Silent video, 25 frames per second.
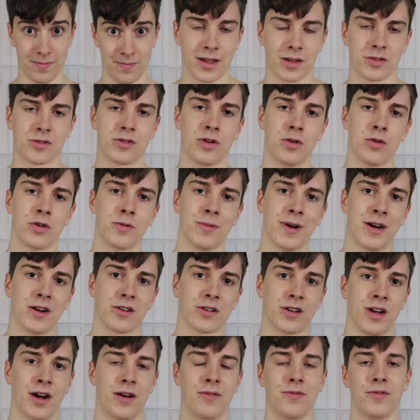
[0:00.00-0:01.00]
Now, talking
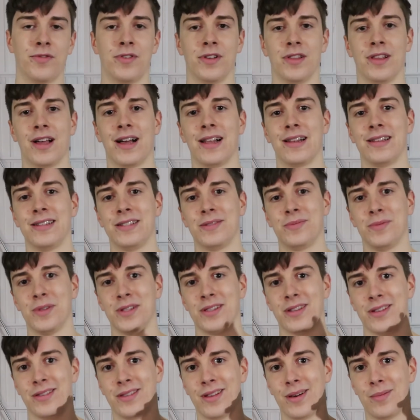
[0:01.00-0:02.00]
about comfort, that leads
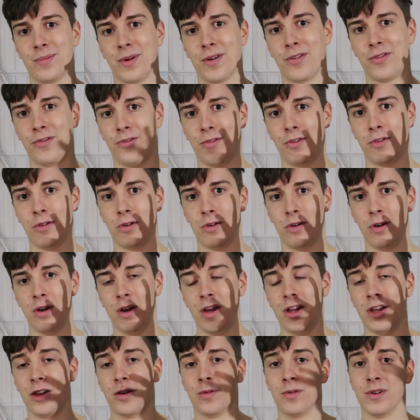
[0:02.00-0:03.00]
me to number 4,
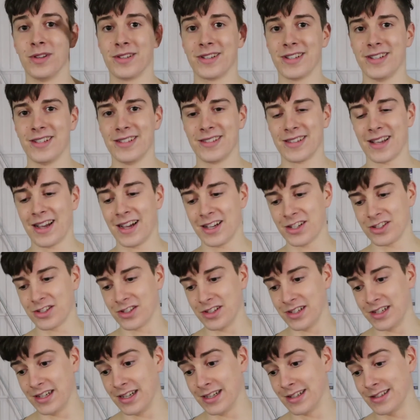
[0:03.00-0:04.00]
which is
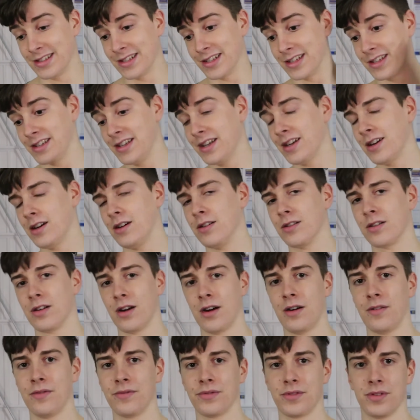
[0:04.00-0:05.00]
actually to get
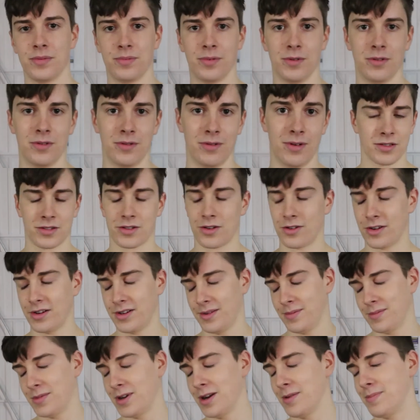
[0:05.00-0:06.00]
uncomfortable.
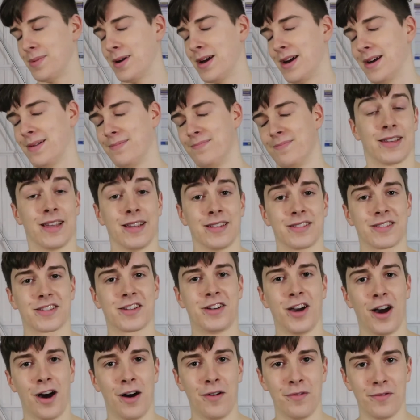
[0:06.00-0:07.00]
Sorry, my bad. Get
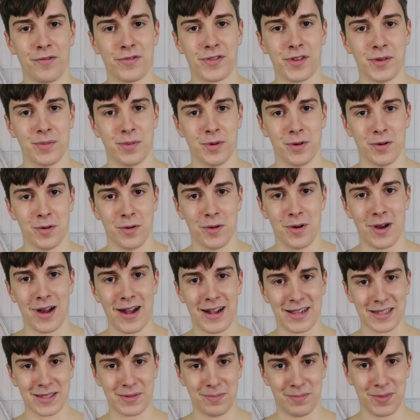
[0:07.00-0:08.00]
comfortable
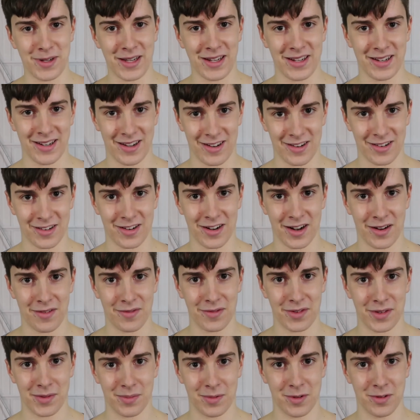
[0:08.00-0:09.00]
at being
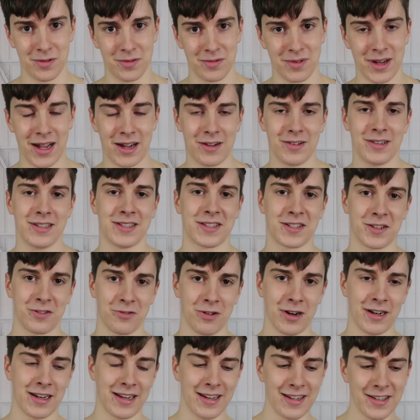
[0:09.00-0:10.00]
uncomfortable. Now, it's
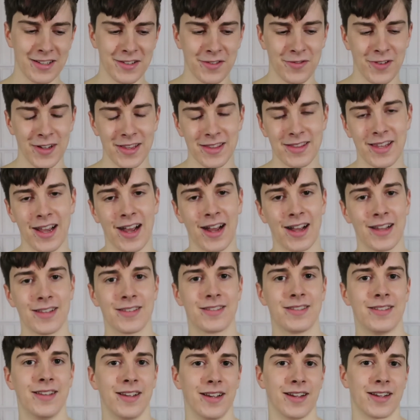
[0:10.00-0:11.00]
great, it's
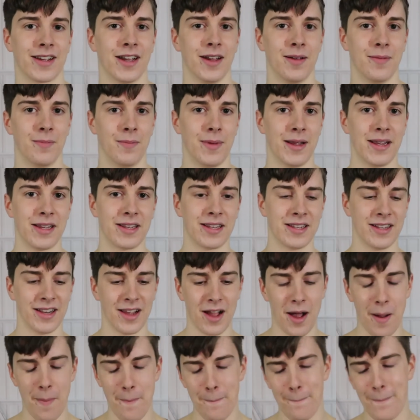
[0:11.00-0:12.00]
fantastic, making
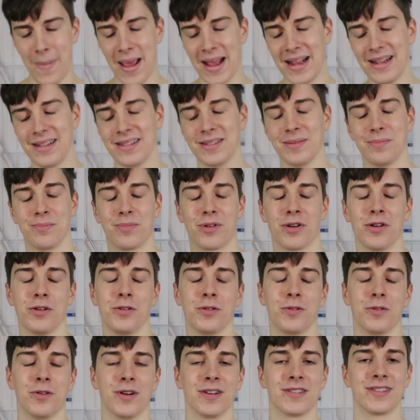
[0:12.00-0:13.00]
amazing
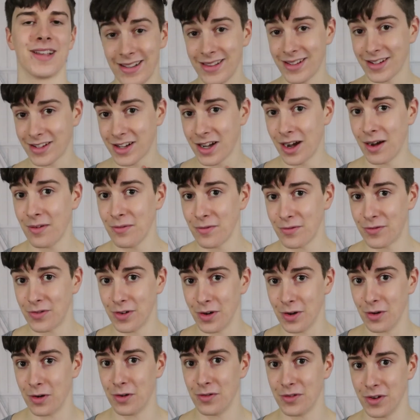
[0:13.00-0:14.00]
progress in the
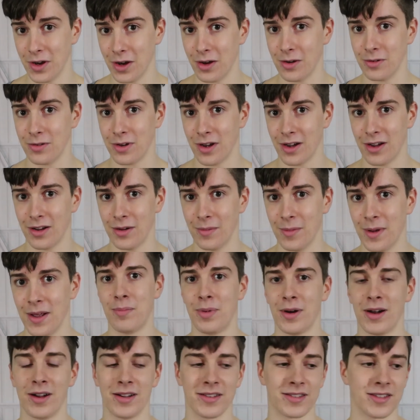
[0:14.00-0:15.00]
comfort of your own home.
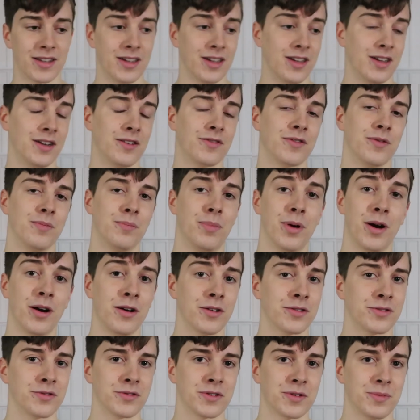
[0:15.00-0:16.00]
But from
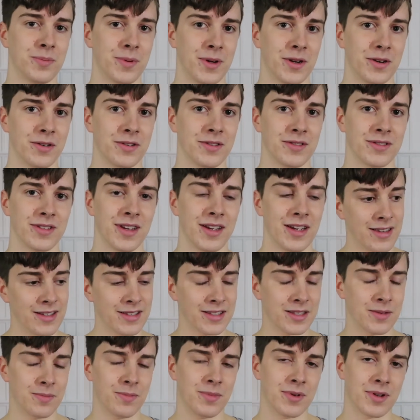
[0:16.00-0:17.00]
personal experience,
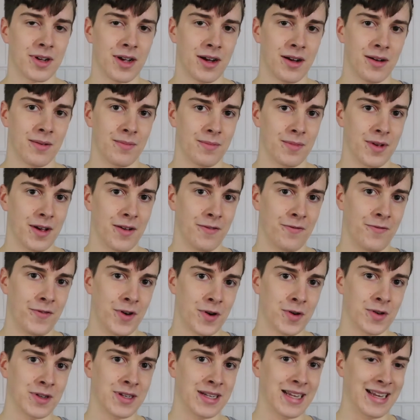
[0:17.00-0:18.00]
this can become a
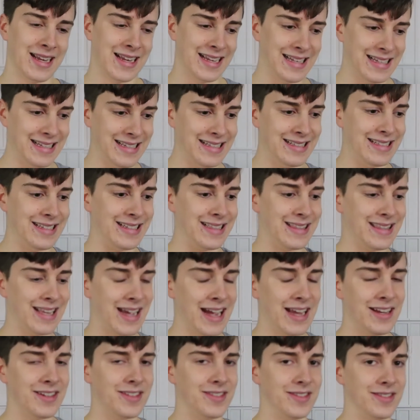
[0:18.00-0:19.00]
very easy
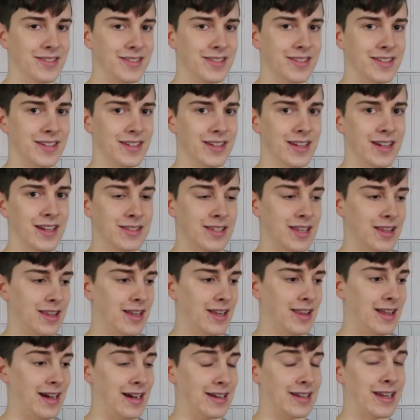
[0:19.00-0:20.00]
tendency to
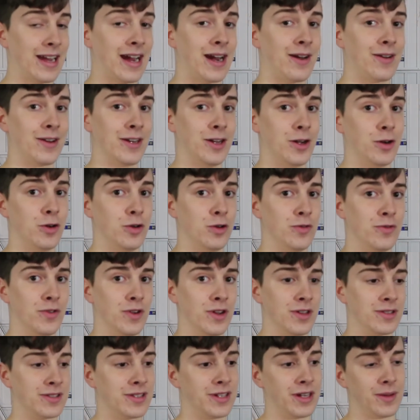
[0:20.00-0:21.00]
let that carry
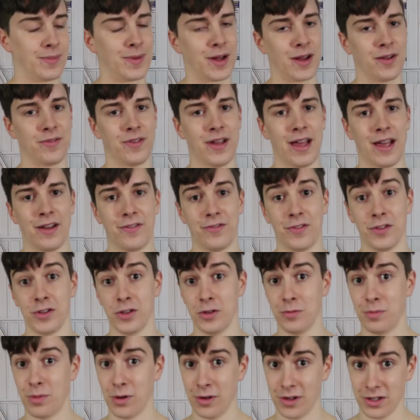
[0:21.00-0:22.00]
over to the amount of effort
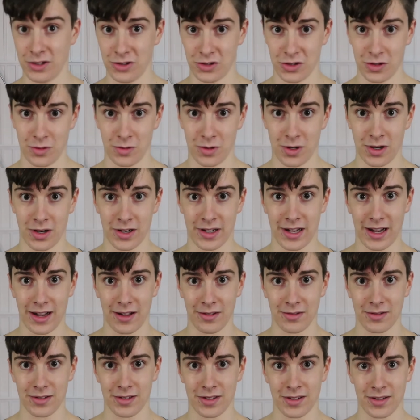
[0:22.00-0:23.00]
you put into your
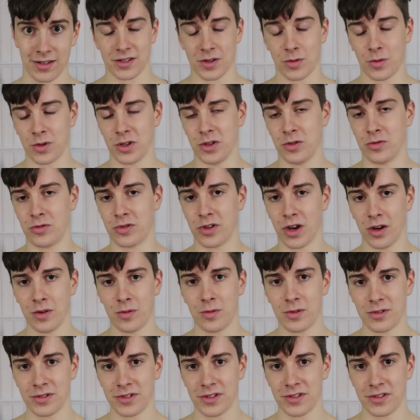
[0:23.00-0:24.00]
workouts. So what you
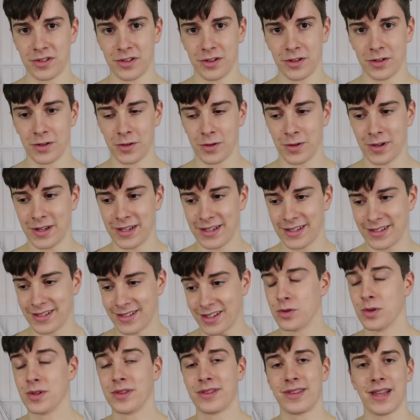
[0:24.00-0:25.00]
don't want to do
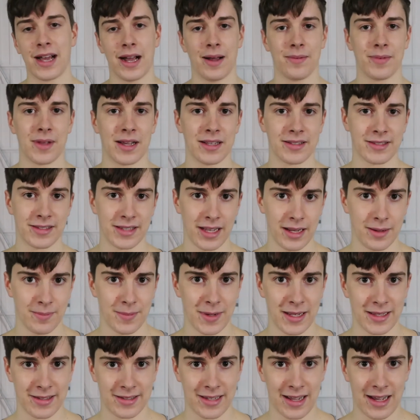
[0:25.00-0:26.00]
is to adapt that same
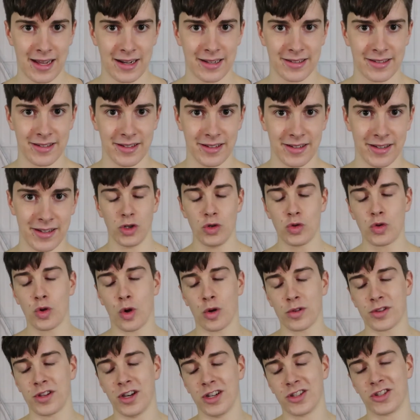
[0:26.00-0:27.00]
mentality. You've
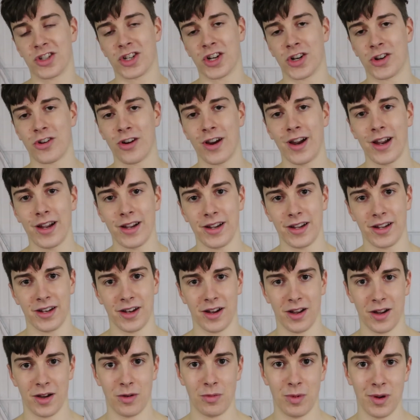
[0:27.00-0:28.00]
got to
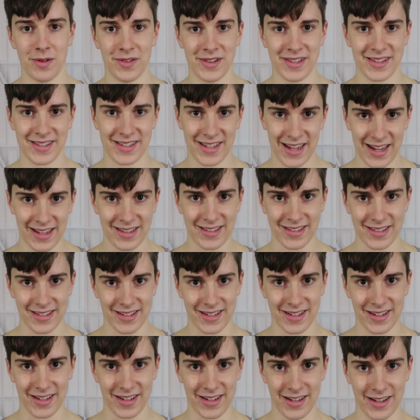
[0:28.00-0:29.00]
train with
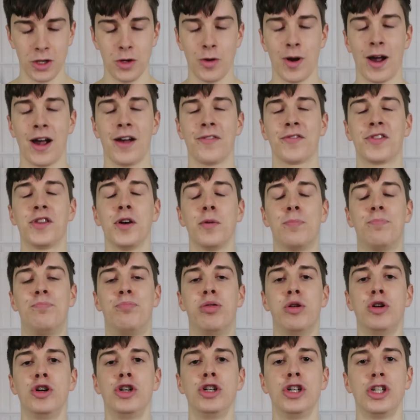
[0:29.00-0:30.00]
intensity. You have to
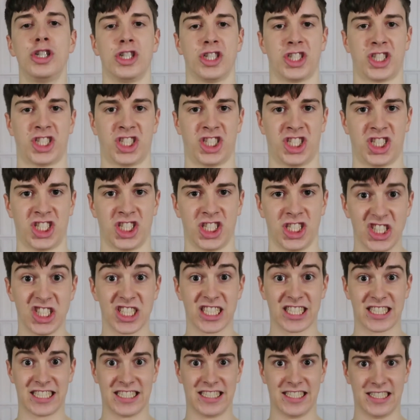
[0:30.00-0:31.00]
push
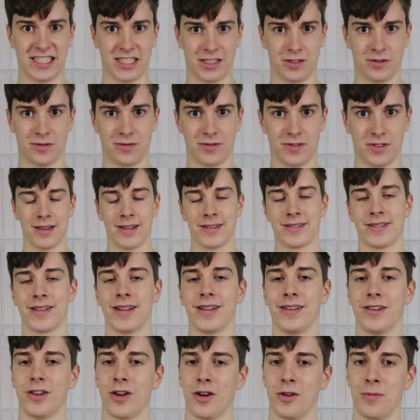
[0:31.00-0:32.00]
yourself. They
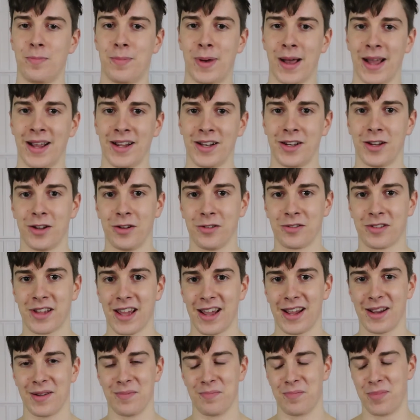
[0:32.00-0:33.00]
say no pain, no
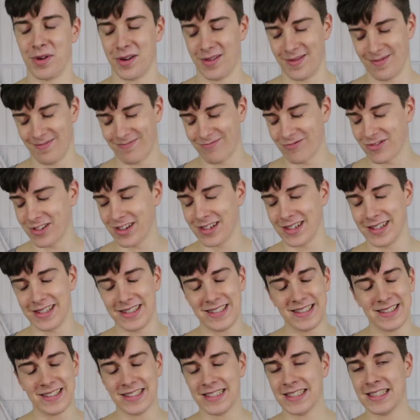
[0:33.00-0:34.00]
gain, but
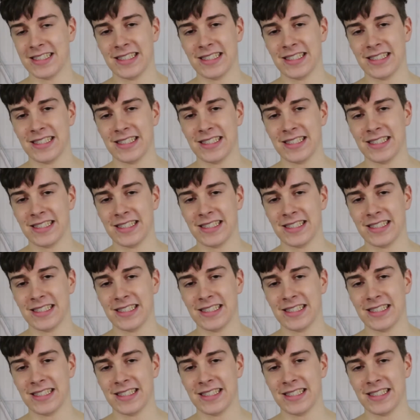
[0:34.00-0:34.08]
really,